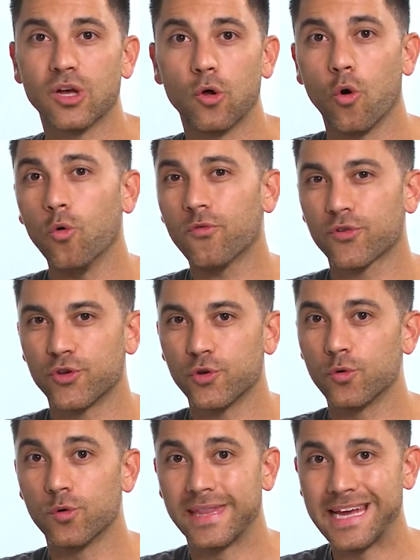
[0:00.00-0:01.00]
I'll
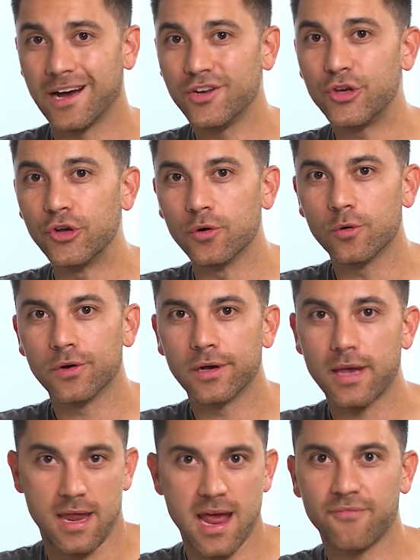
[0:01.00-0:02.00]
overdo the undo
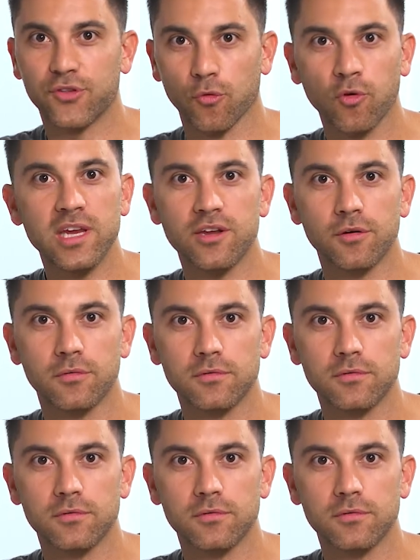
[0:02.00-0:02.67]
and have to redo.